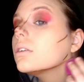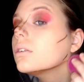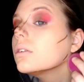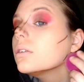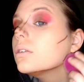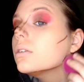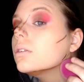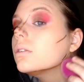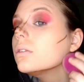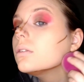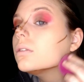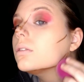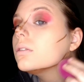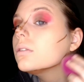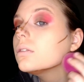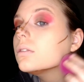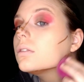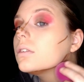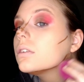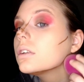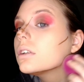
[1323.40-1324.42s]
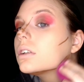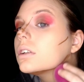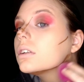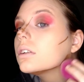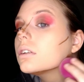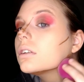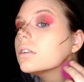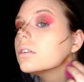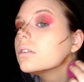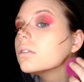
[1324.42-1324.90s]
Ooh.
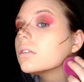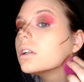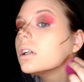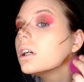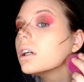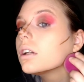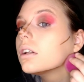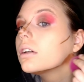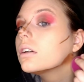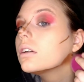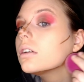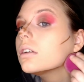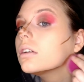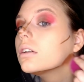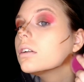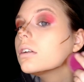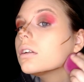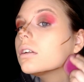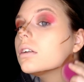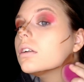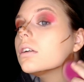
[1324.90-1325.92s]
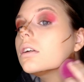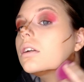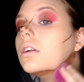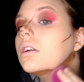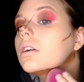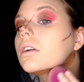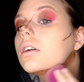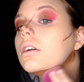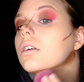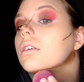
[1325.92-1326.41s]
Oh, God.
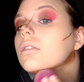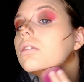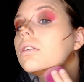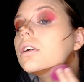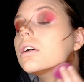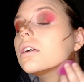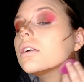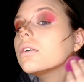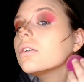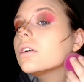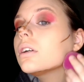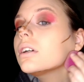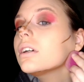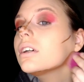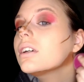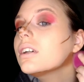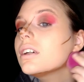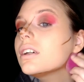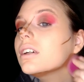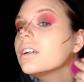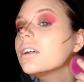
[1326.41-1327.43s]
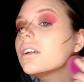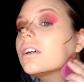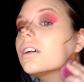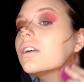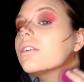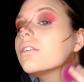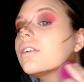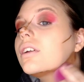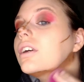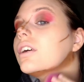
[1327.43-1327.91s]
Oh, no.
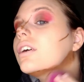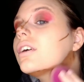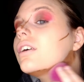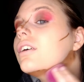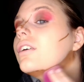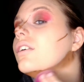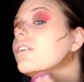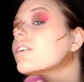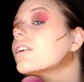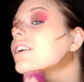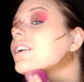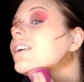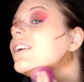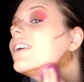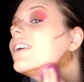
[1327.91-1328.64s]
Oh, no.